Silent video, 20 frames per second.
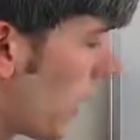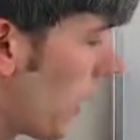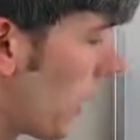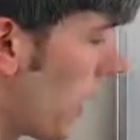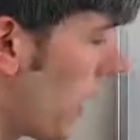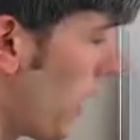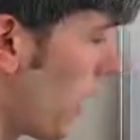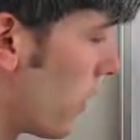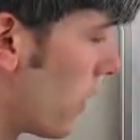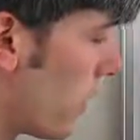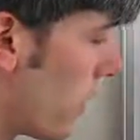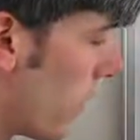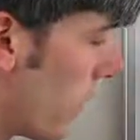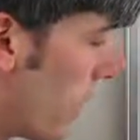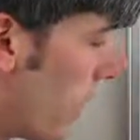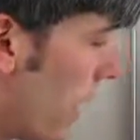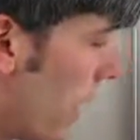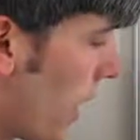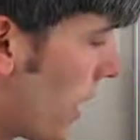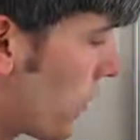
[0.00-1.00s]
from the engine.
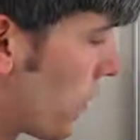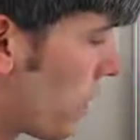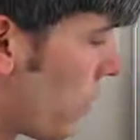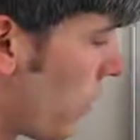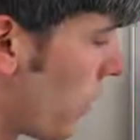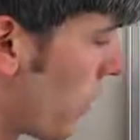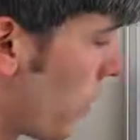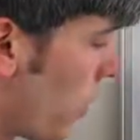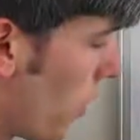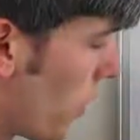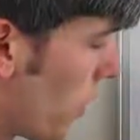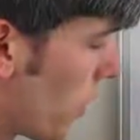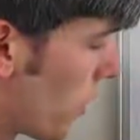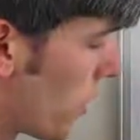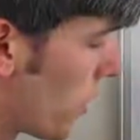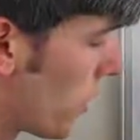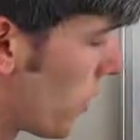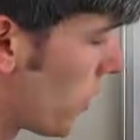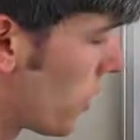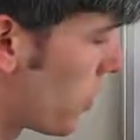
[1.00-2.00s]
And so,
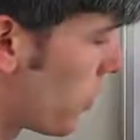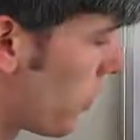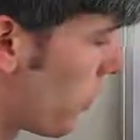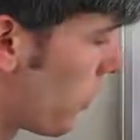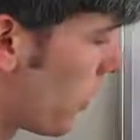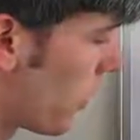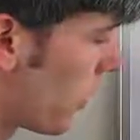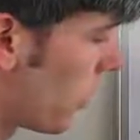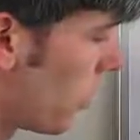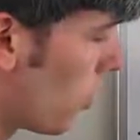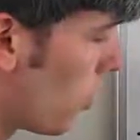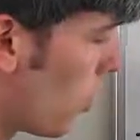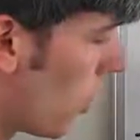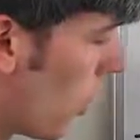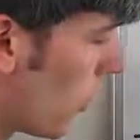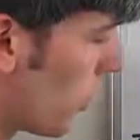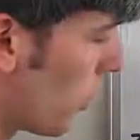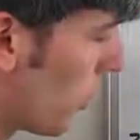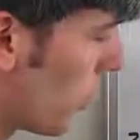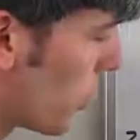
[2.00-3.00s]
this is assuming you
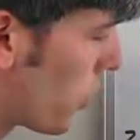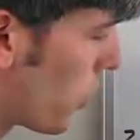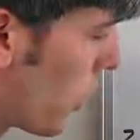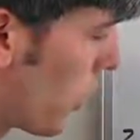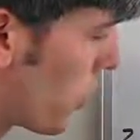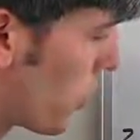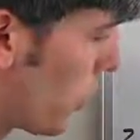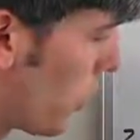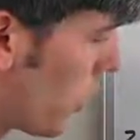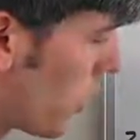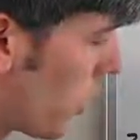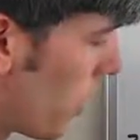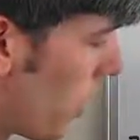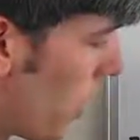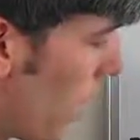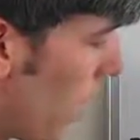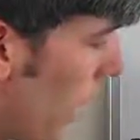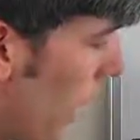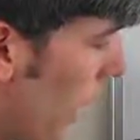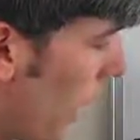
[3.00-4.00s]
go through the
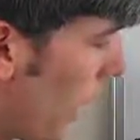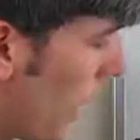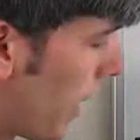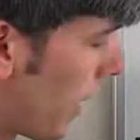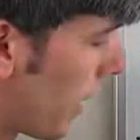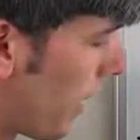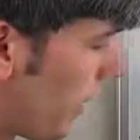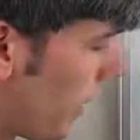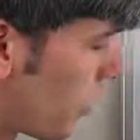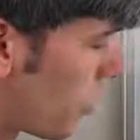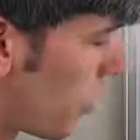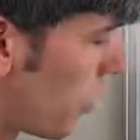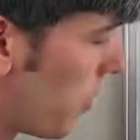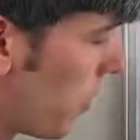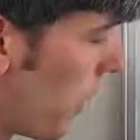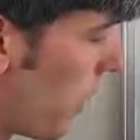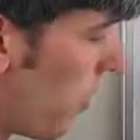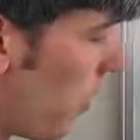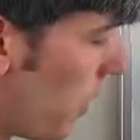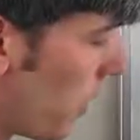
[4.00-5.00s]
transmission, and this would
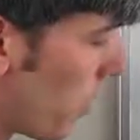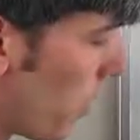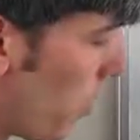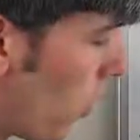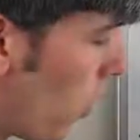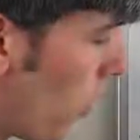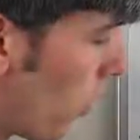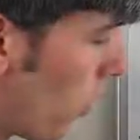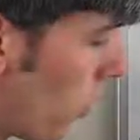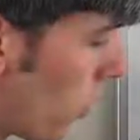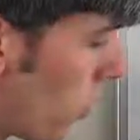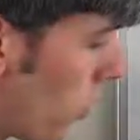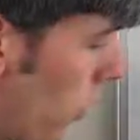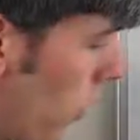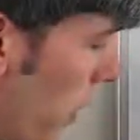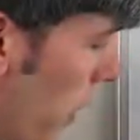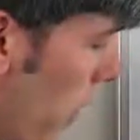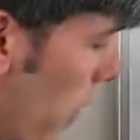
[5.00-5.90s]
be a 1-to-1, this would be a